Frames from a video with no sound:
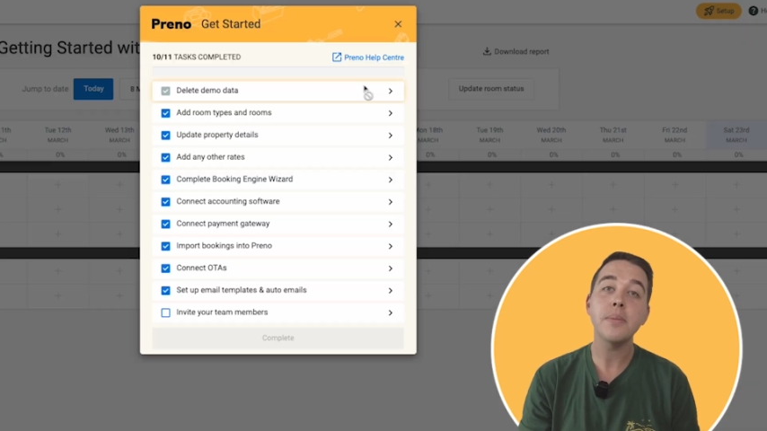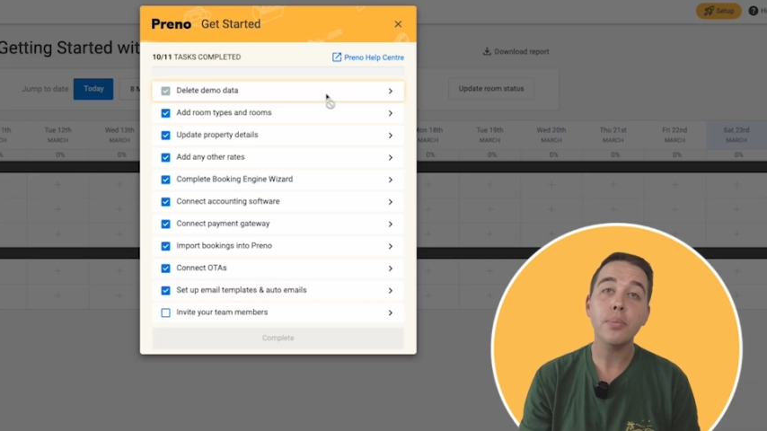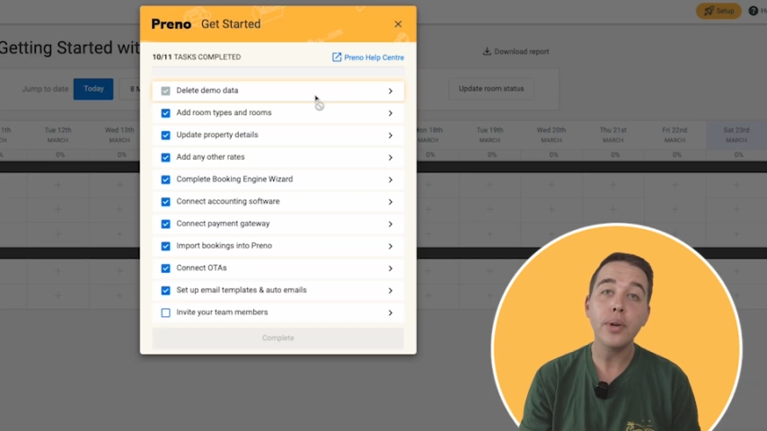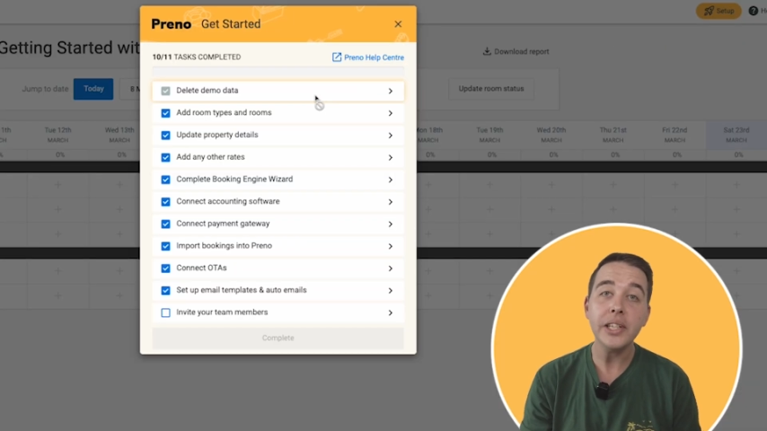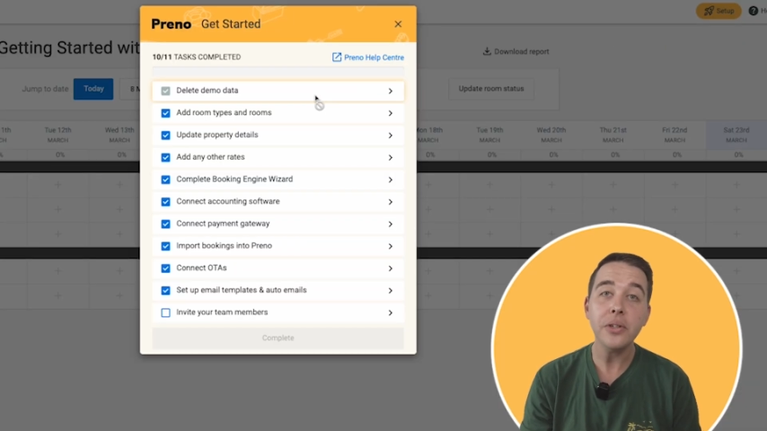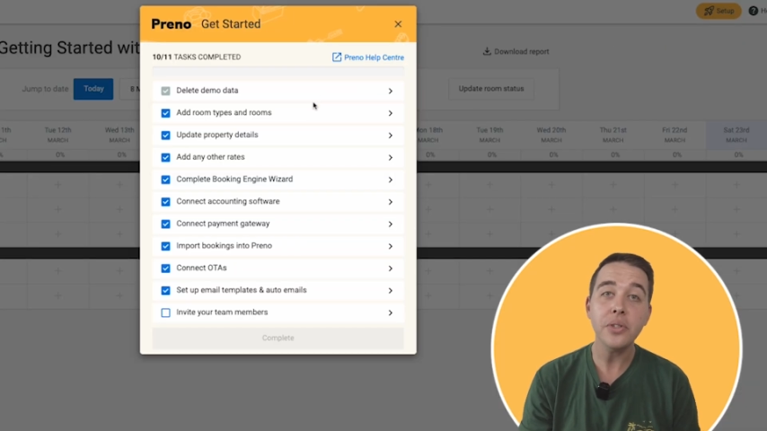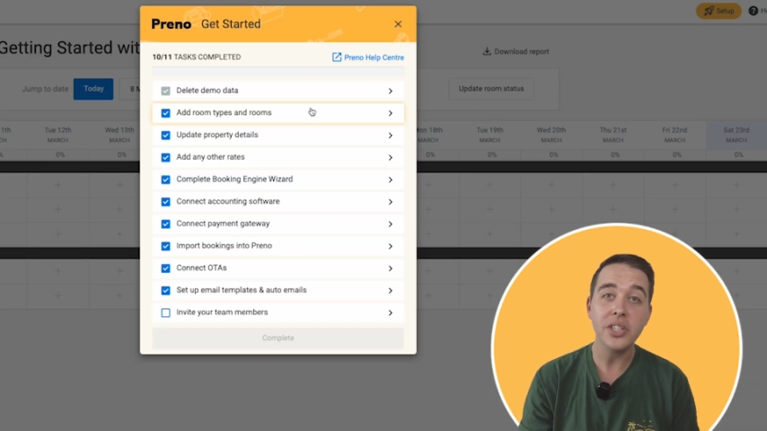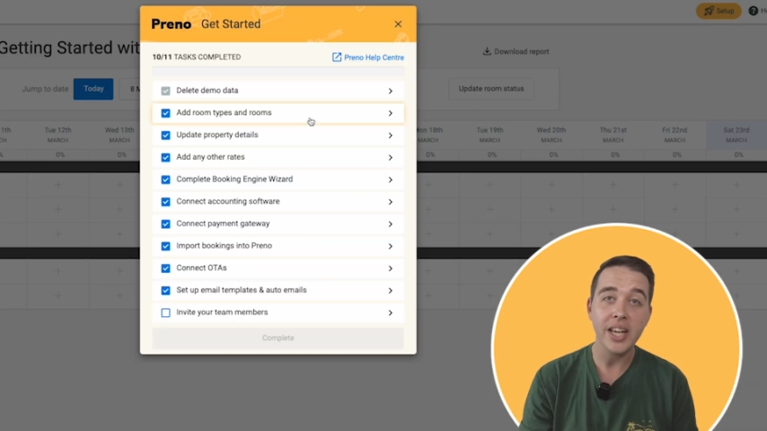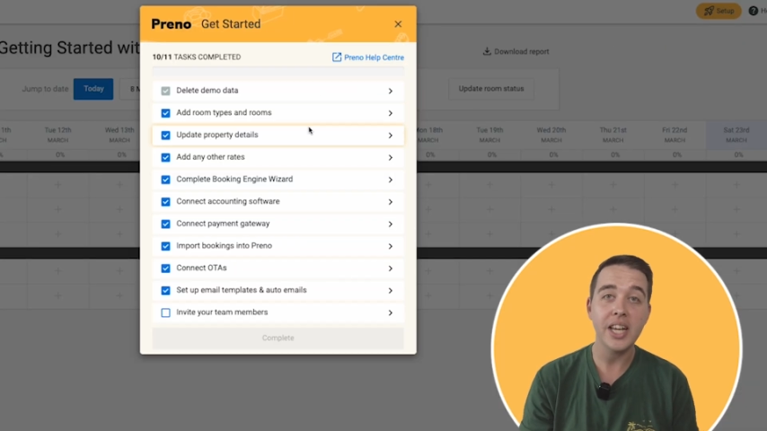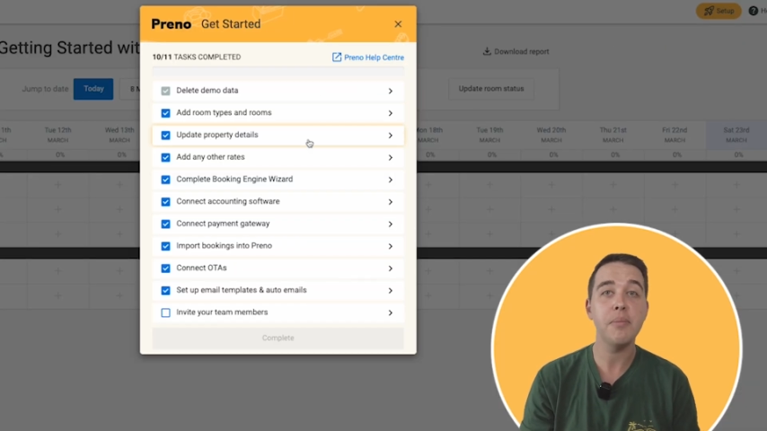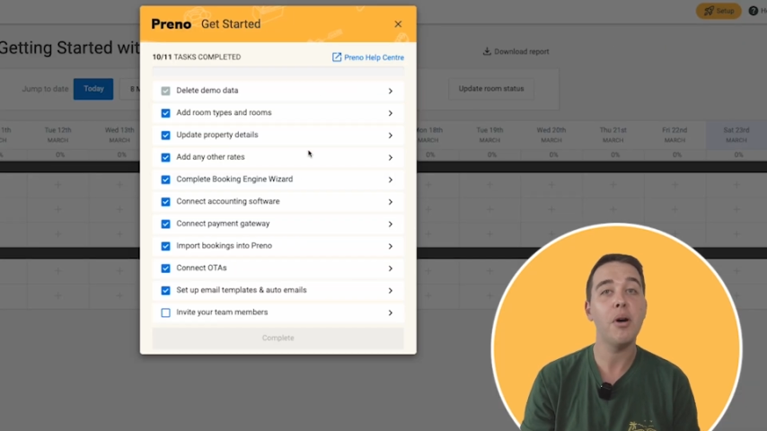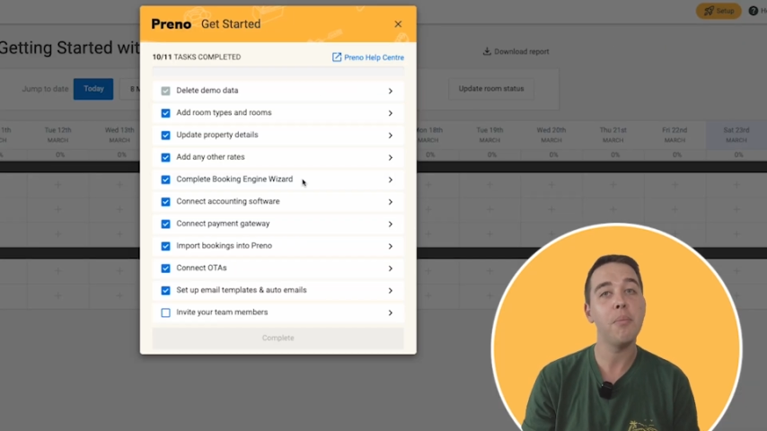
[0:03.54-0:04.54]
to bring your
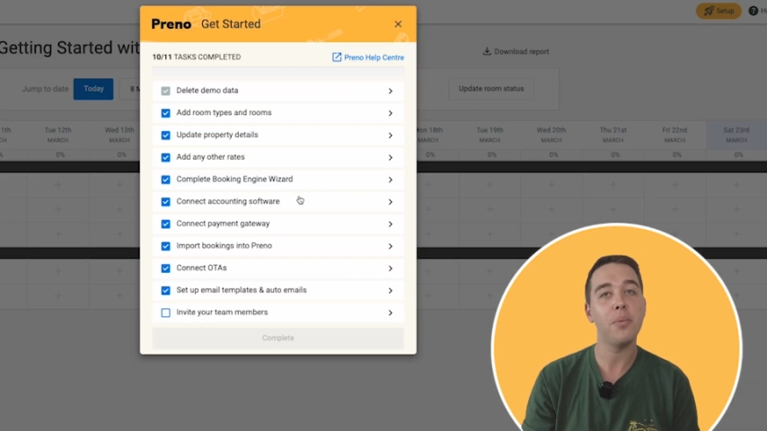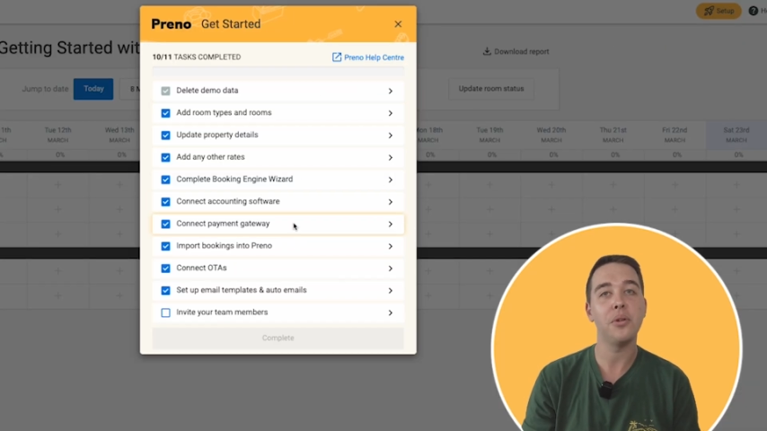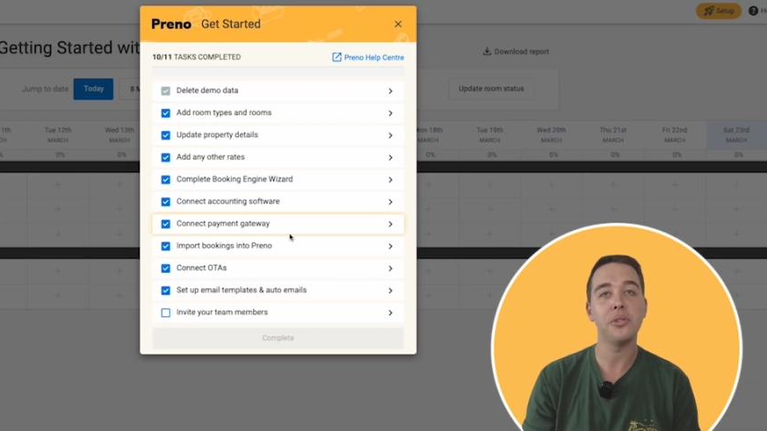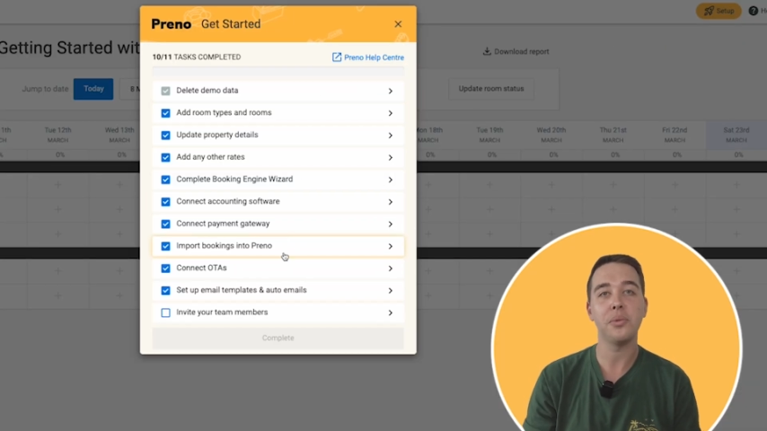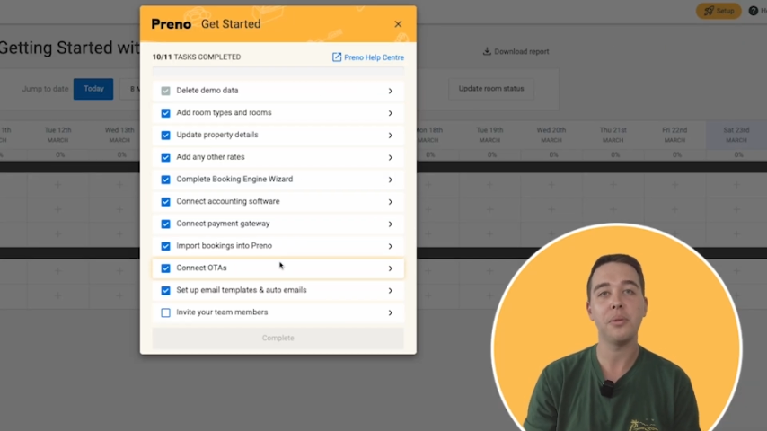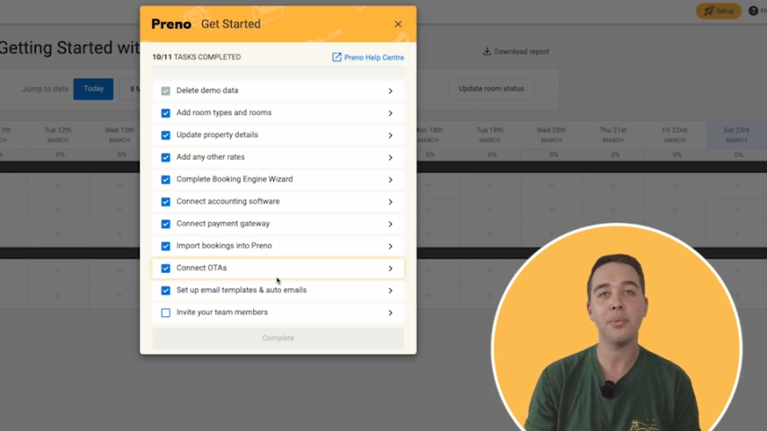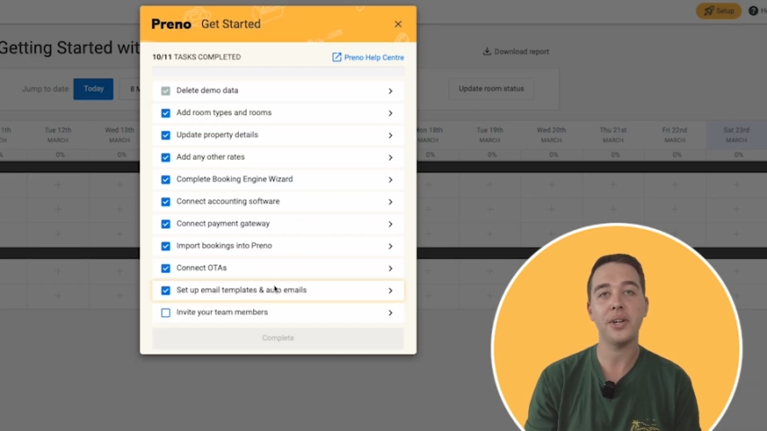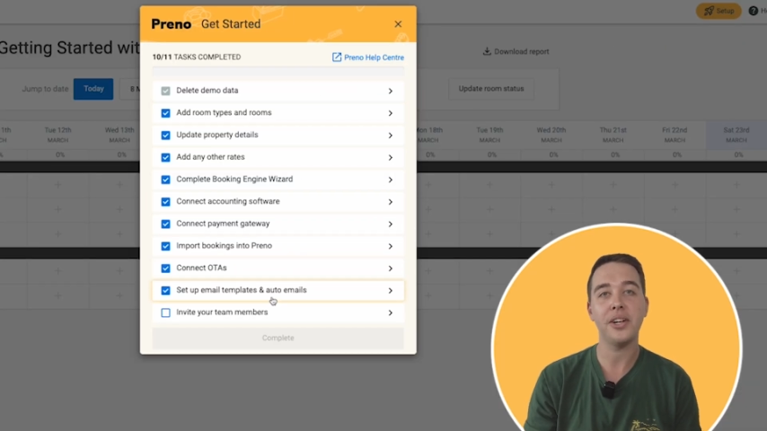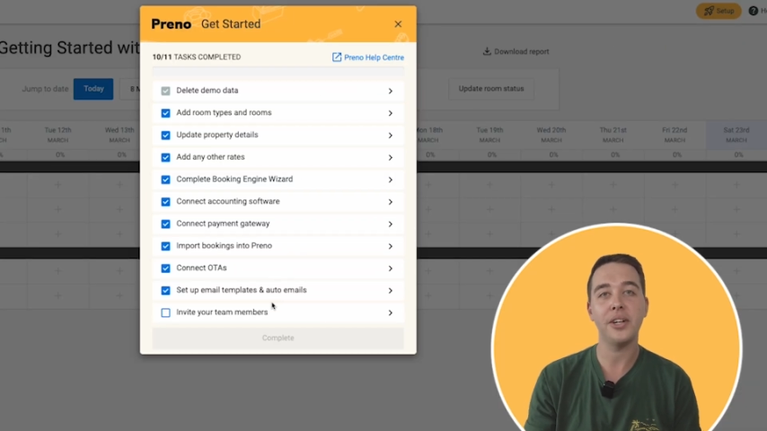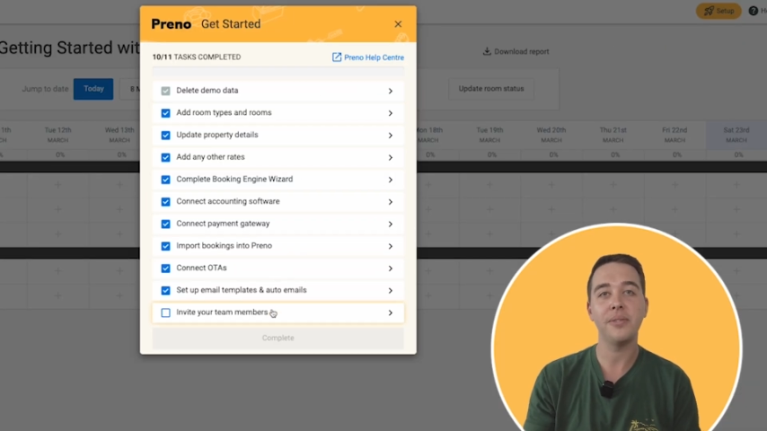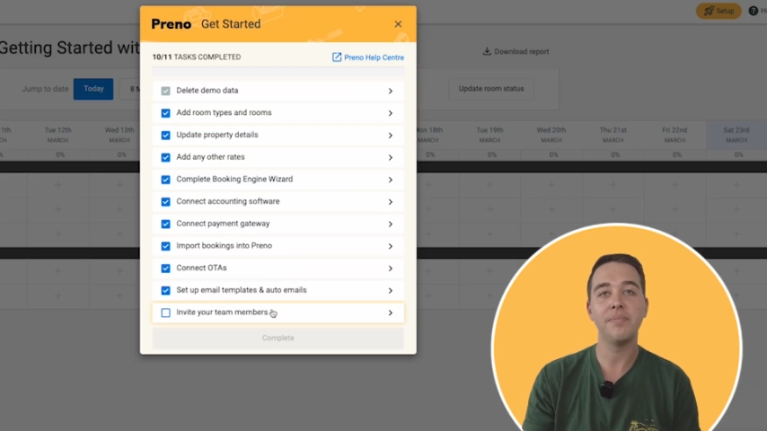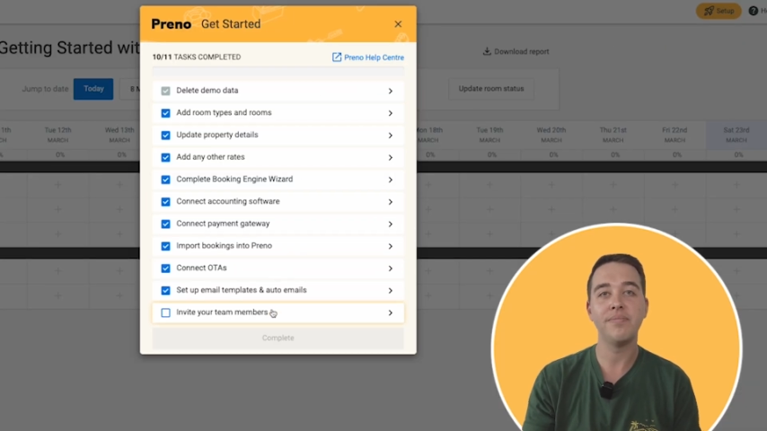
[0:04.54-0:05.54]
team on board with
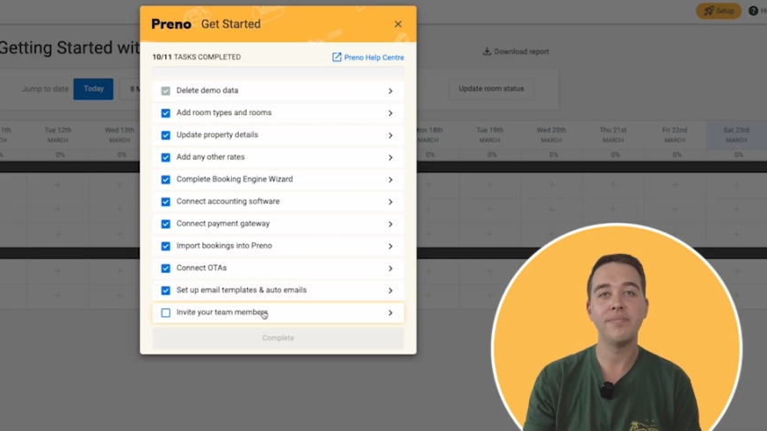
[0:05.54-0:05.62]
Preno.